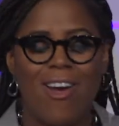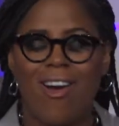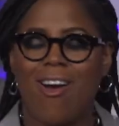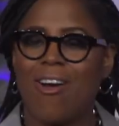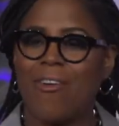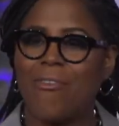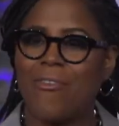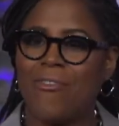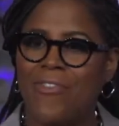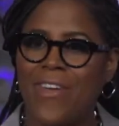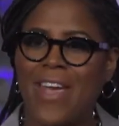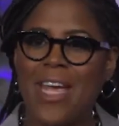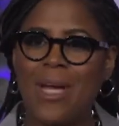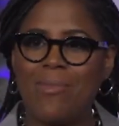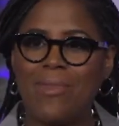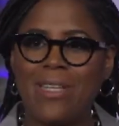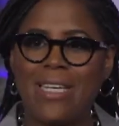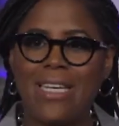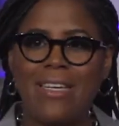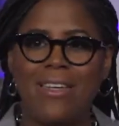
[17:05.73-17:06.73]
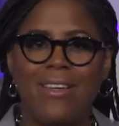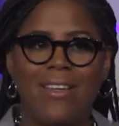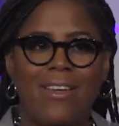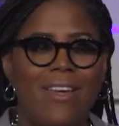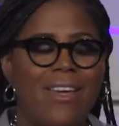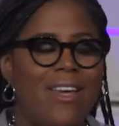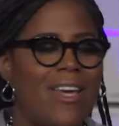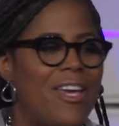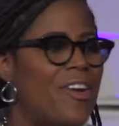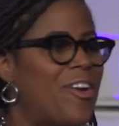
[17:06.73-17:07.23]
our family,
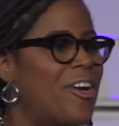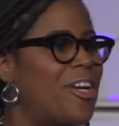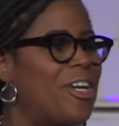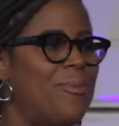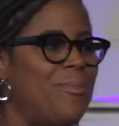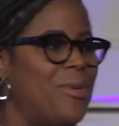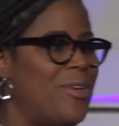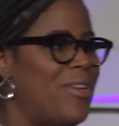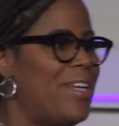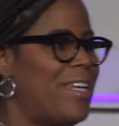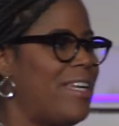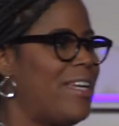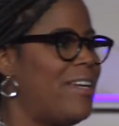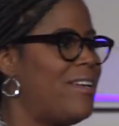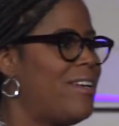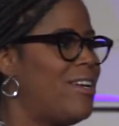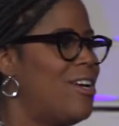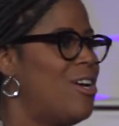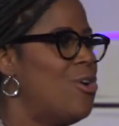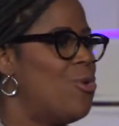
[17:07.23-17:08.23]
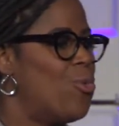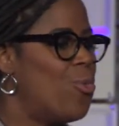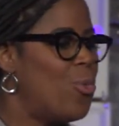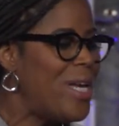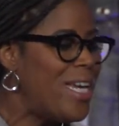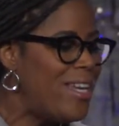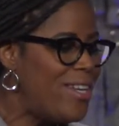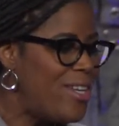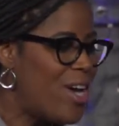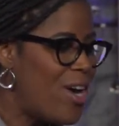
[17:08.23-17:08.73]
and our community,
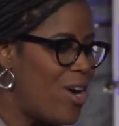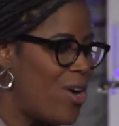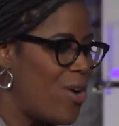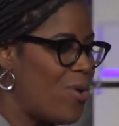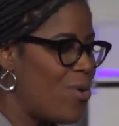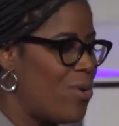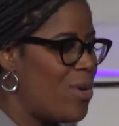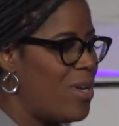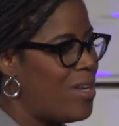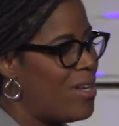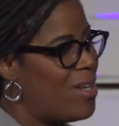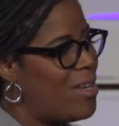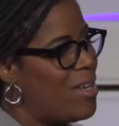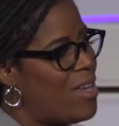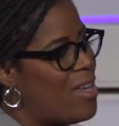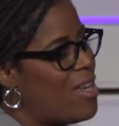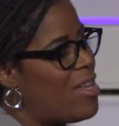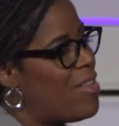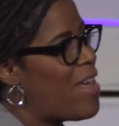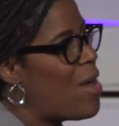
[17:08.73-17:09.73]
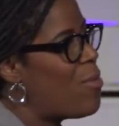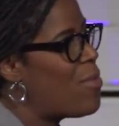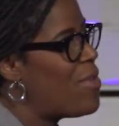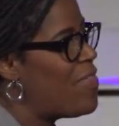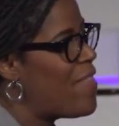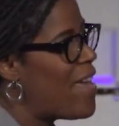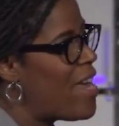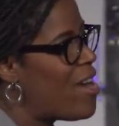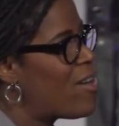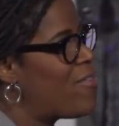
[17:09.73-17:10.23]
we know that
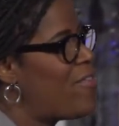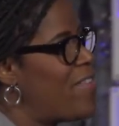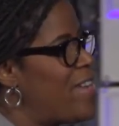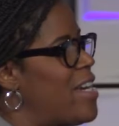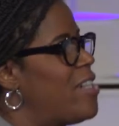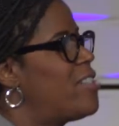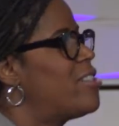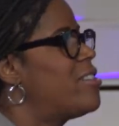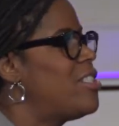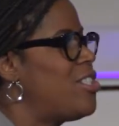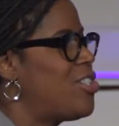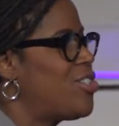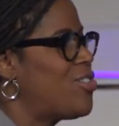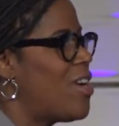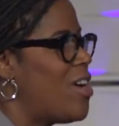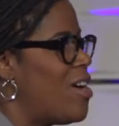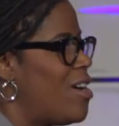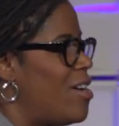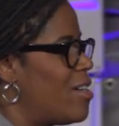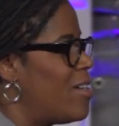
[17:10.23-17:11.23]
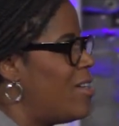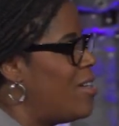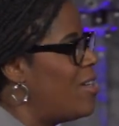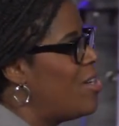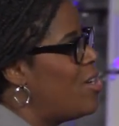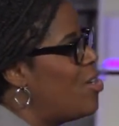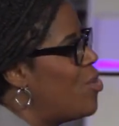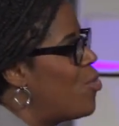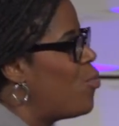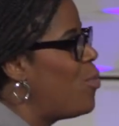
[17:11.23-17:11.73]
when they are financially strong,
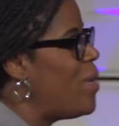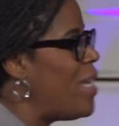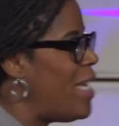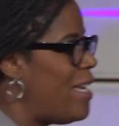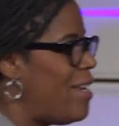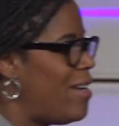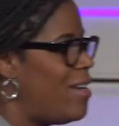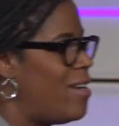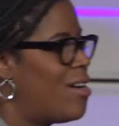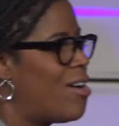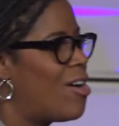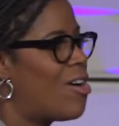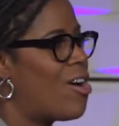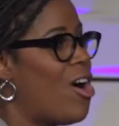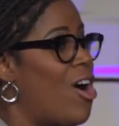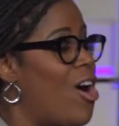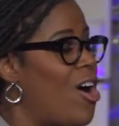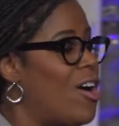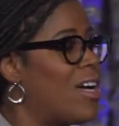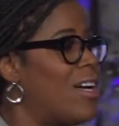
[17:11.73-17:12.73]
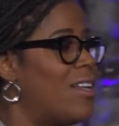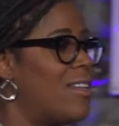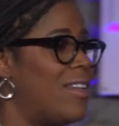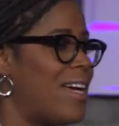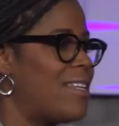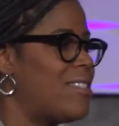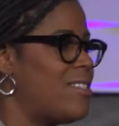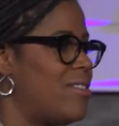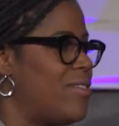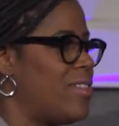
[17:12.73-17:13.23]
we are all
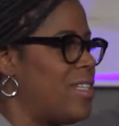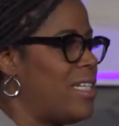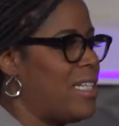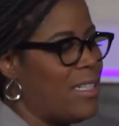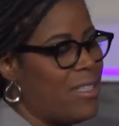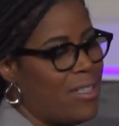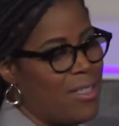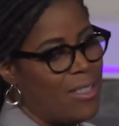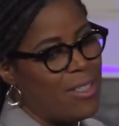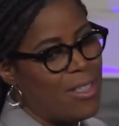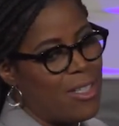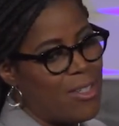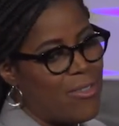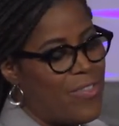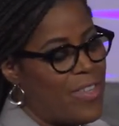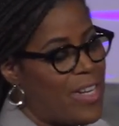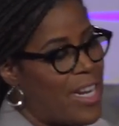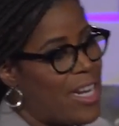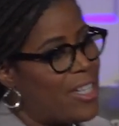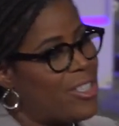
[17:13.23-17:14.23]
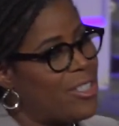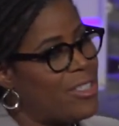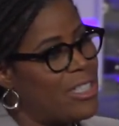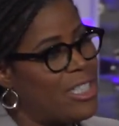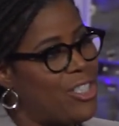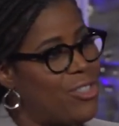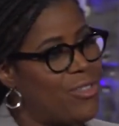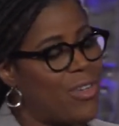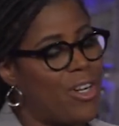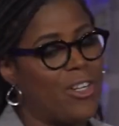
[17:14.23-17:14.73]
collectively financially
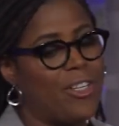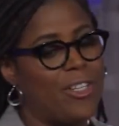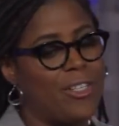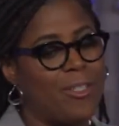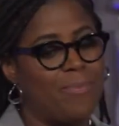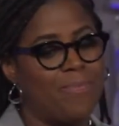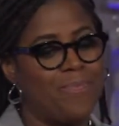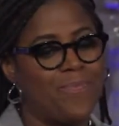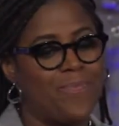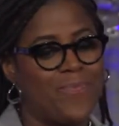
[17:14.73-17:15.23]
stronger.